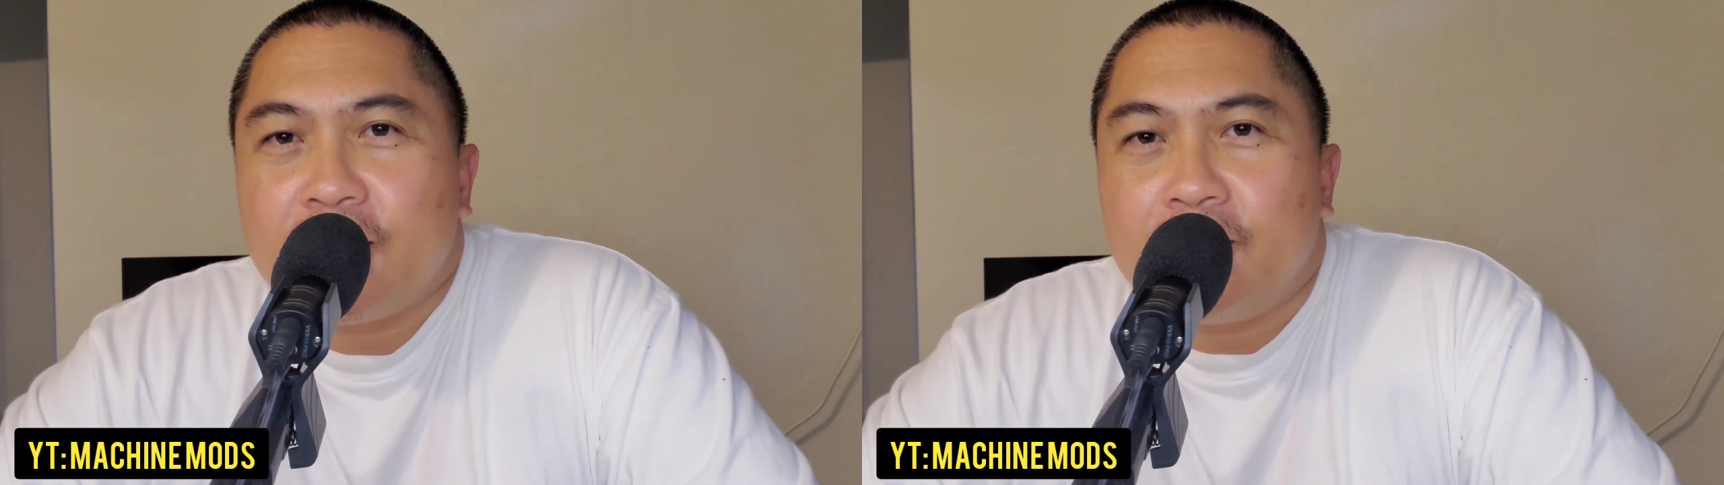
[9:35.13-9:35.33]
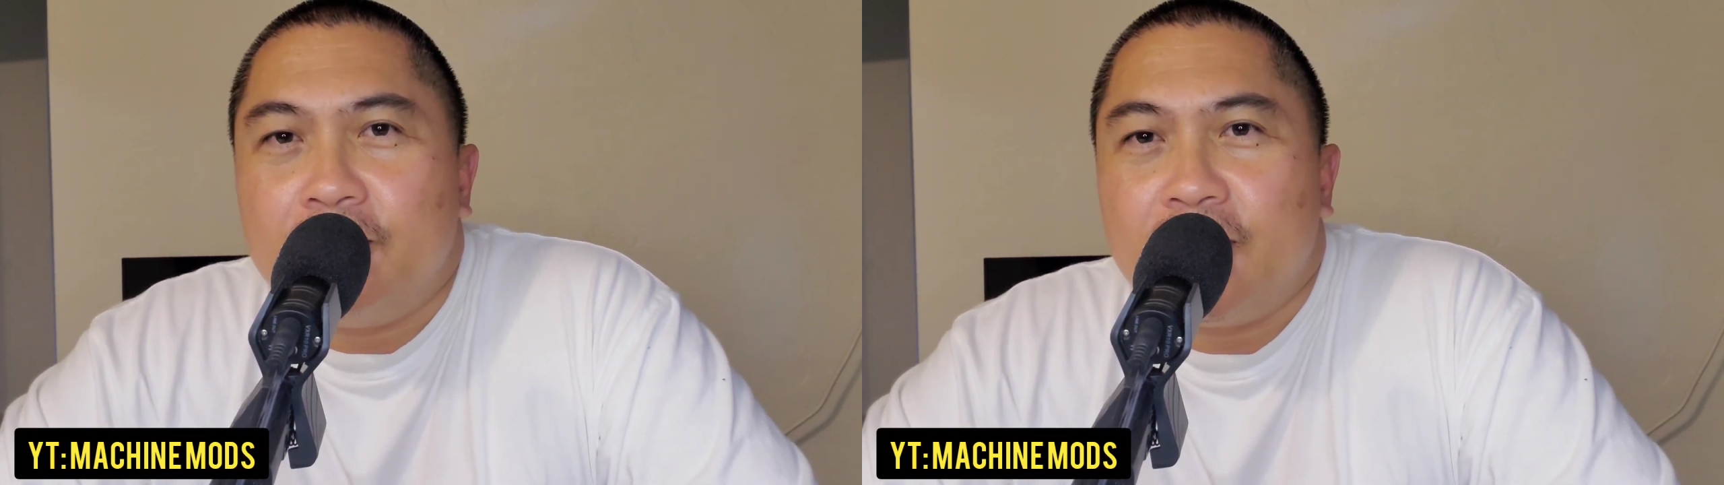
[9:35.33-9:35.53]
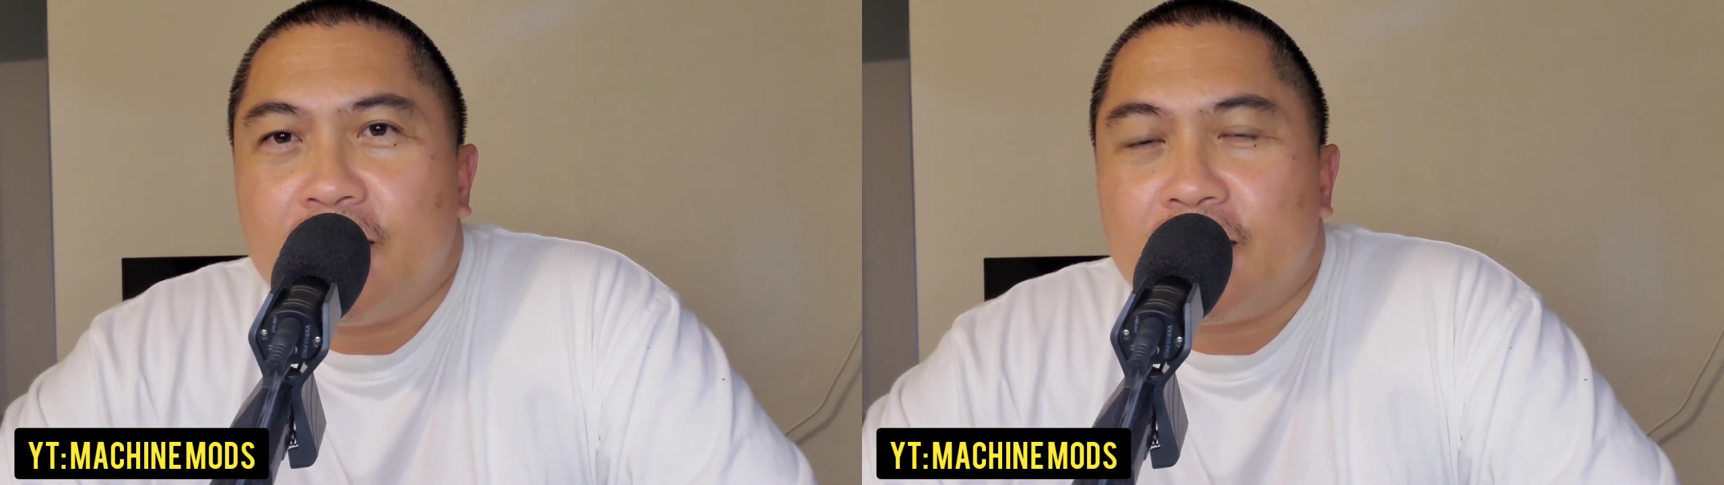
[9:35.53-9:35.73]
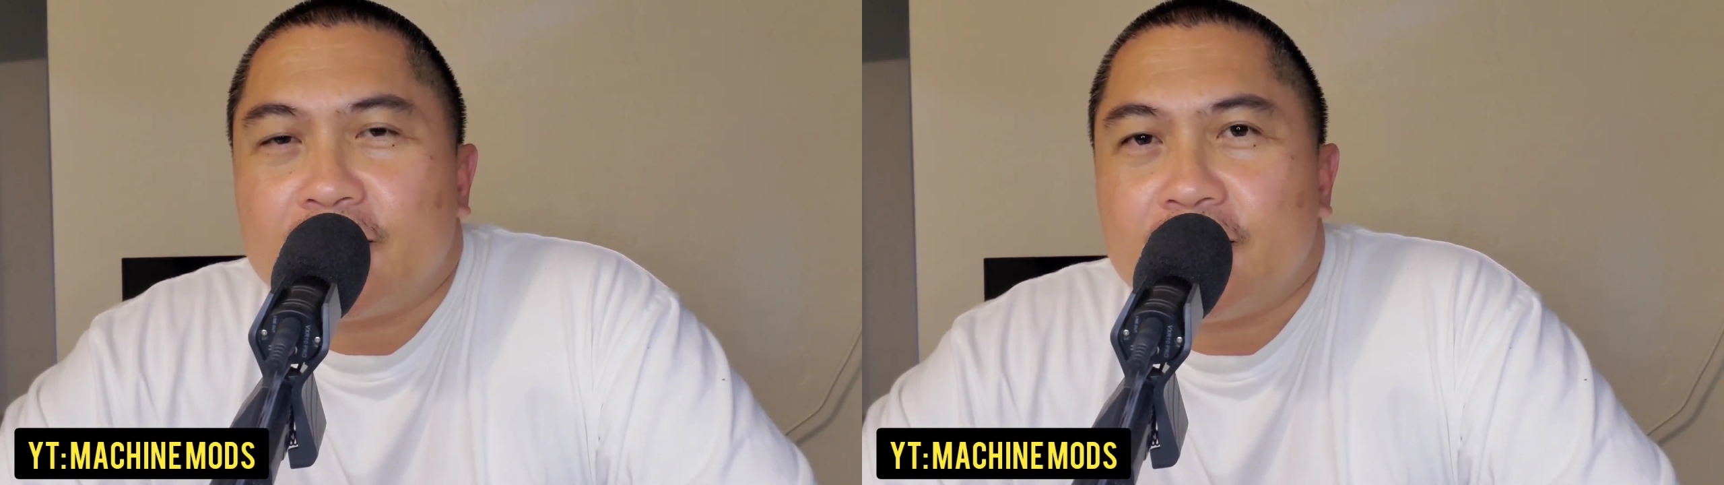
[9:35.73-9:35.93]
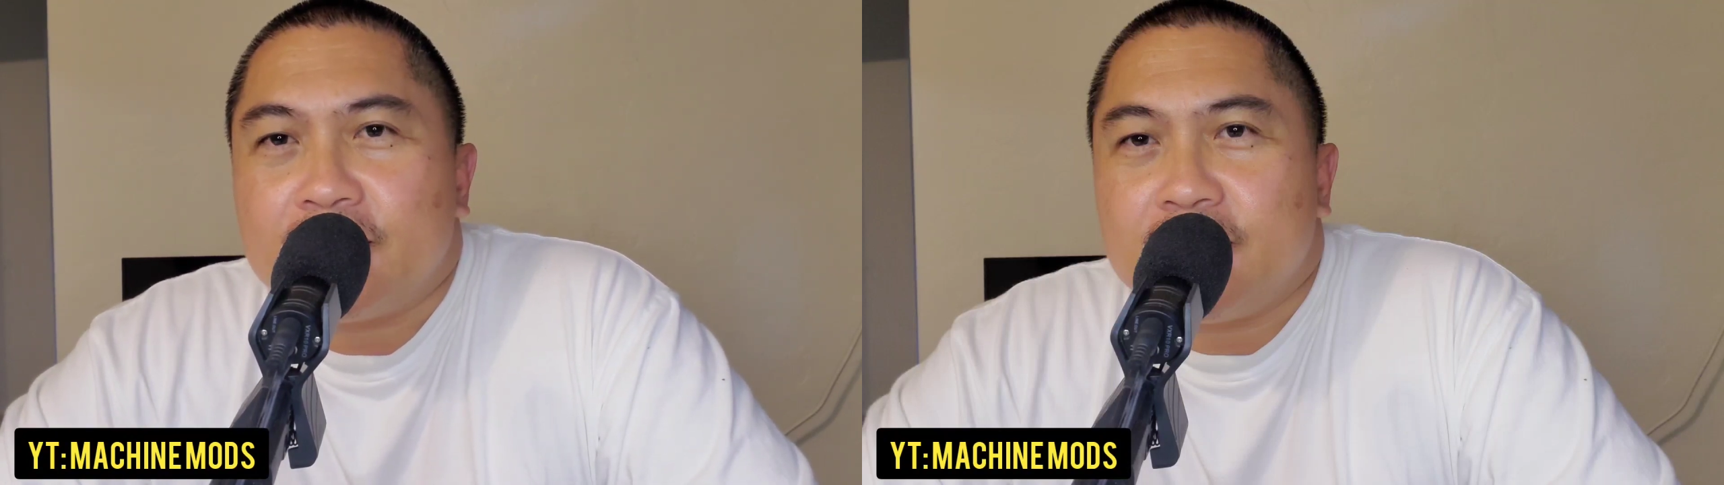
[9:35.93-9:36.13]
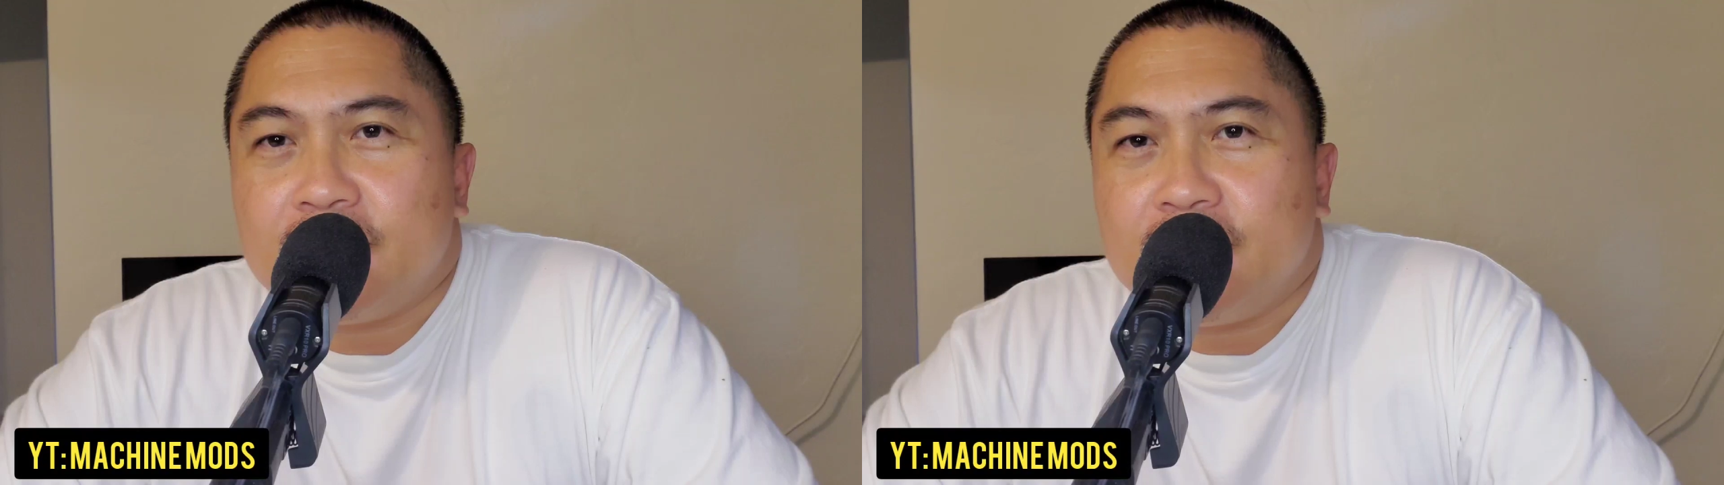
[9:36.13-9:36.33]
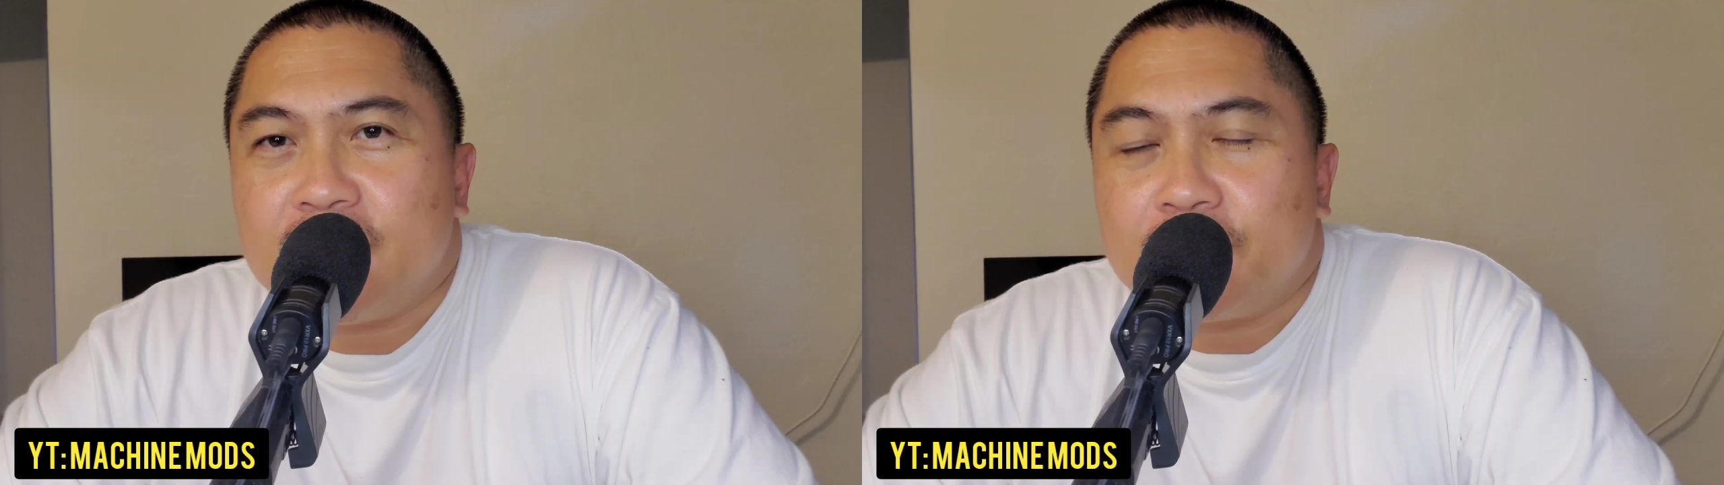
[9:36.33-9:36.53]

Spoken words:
but it